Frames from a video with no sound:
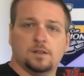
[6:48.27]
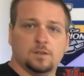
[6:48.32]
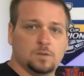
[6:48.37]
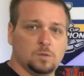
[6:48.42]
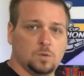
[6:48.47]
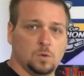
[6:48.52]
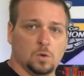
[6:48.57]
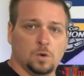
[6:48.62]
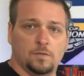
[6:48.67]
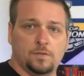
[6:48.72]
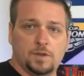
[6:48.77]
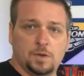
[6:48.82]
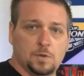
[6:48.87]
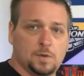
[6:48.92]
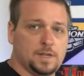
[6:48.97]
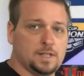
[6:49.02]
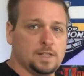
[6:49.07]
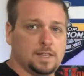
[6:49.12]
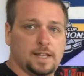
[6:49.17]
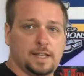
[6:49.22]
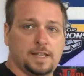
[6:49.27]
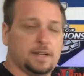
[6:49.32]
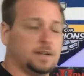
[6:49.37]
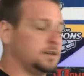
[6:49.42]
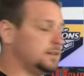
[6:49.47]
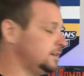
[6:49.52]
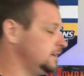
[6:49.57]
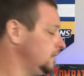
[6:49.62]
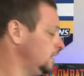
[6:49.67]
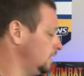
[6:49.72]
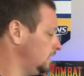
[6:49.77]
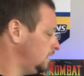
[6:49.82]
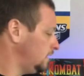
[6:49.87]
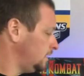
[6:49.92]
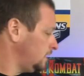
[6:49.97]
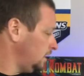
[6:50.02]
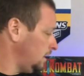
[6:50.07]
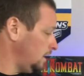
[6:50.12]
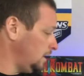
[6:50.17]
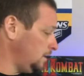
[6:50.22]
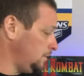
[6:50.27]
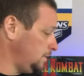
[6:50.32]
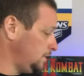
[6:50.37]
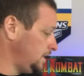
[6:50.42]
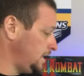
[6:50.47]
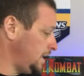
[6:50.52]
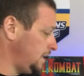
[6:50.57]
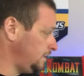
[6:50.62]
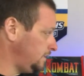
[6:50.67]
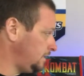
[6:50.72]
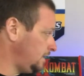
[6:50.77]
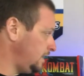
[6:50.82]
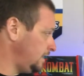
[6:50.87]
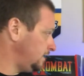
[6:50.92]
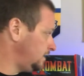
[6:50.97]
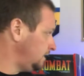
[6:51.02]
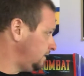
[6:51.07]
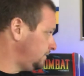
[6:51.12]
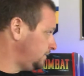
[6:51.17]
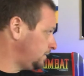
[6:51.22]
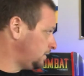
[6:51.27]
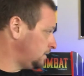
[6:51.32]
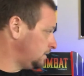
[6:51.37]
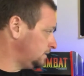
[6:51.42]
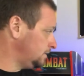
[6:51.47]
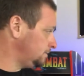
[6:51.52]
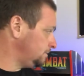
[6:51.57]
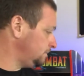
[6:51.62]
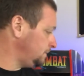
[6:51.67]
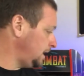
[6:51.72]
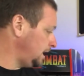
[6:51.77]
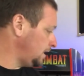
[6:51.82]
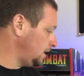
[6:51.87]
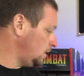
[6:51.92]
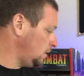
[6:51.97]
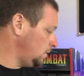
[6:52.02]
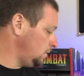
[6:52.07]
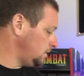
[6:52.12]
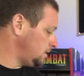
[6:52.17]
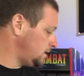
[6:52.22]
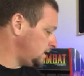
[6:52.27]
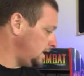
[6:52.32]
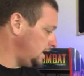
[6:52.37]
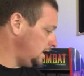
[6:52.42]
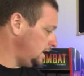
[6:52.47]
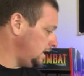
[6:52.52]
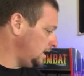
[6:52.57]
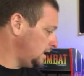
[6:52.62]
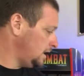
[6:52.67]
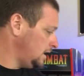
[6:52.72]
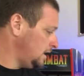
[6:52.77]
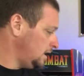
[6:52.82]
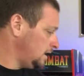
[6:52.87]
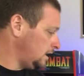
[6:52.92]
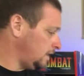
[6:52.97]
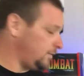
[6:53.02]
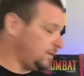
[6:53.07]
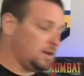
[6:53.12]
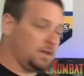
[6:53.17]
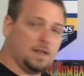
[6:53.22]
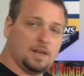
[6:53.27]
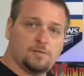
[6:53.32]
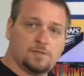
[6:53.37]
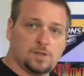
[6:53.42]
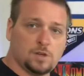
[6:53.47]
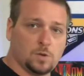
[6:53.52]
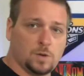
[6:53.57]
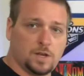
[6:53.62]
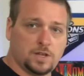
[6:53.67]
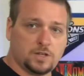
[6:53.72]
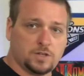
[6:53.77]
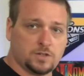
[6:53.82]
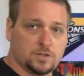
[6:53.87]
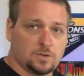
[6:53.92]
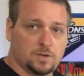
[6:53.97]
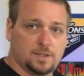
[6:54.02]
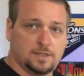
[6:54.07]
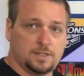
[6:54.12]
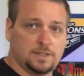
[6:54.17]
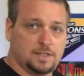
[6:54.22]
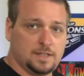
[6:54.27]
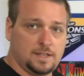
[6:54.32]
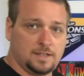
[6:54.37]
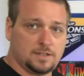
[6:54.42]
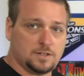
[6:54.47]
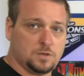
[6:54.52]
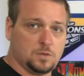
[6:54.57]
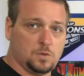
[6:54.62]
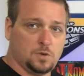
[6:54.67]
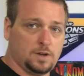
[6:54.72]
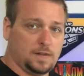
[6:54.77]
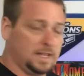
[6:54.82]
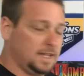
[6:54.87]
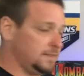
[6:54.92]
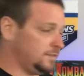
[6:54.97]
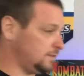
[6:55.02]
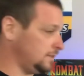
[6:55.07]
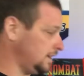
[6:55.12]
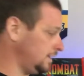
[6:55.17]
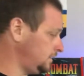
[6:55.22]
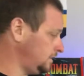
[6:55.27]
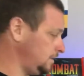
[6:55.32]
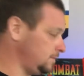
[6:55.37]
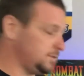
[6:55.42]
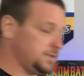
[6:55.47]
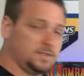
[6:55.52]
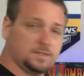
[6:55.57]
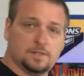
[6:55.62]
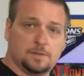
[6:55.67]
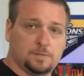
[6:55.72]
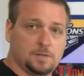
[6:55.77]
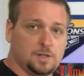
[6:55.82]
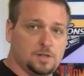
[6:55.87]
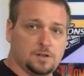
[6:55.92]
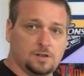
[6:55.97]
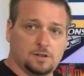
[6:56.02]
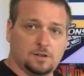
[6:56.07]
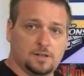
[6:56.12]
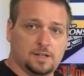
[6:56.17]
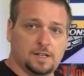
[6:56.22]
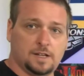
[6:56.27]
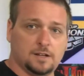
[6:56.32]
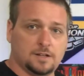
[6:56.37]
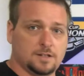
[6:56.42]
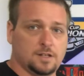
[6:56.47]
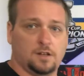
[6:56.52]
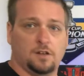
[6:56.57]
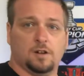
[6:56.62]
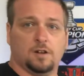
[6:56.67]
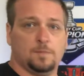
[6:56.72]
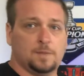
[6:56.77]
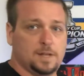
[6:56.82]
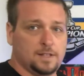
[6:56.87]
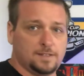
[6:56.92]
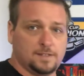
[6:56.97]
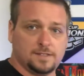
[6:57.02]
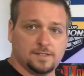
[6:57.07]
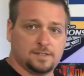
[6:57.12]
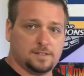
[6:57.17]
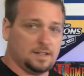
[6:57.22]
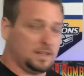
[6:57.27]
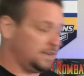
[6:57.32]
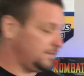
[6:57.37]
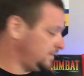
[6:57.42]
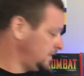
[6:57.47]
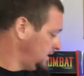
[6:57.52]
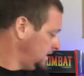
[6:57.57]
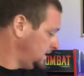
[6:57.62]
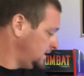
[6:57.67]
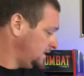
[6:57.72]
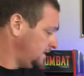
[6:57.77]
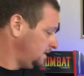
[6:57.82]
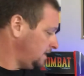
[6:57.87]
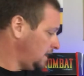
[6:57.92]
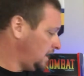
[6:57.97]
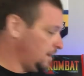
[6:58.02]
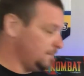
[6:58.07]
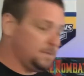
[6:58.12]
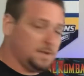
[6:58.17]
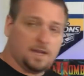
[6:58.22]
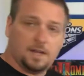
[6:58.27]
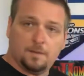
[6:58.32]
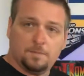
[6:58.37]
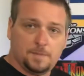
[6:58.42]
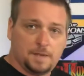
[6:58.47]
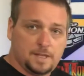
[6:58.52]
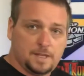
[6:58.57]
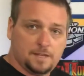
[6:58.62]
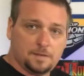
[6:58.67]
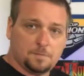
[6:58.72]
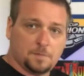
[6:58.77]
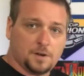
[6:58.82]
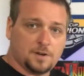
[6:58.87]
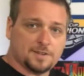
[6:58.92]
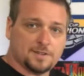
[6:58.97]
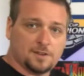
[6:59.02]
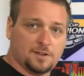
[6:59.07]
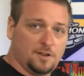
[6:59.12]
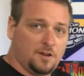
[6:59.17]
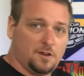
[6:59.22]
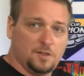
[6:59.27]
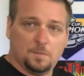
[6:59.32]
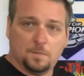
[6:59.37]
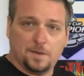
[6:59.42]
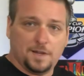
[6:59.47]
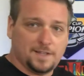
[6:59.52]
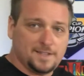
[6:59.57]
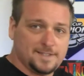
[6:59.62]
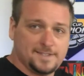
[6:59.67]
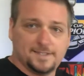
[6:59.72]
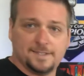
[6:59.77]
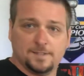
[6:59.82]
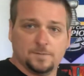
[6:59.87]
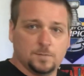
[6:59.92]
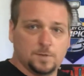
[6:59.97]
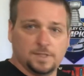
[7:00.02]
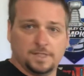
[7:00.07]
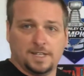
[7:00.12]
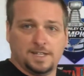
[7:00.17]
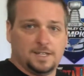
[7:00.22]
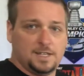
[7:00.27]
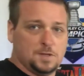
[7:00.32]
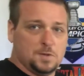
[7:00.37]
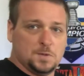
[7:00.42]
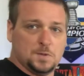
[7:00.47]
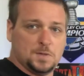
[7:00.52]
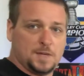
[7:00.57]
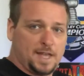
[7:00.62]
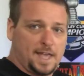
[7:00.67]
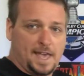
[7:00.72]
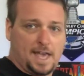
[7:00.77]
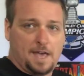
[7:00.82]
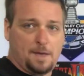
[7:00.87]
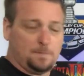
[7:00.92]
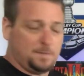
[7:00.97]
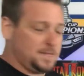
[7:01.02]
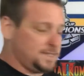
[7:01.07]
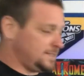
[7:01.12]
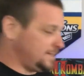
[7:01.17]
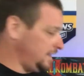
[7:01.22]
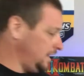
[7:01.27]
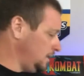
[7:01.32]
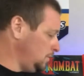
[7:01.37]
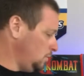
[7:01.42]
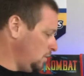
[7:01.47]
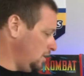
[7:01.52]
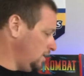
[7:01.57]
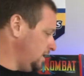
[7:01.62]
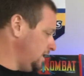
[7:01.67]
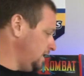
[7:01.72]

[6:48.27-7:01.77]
We'll review it later. But that's it for Golden Tee. If y'all have any questions or anything that you want answered, like I said, I'm just some dude on here talking about this stuff. I'm not a big person on all the buttons and what they do and HAP and SANWA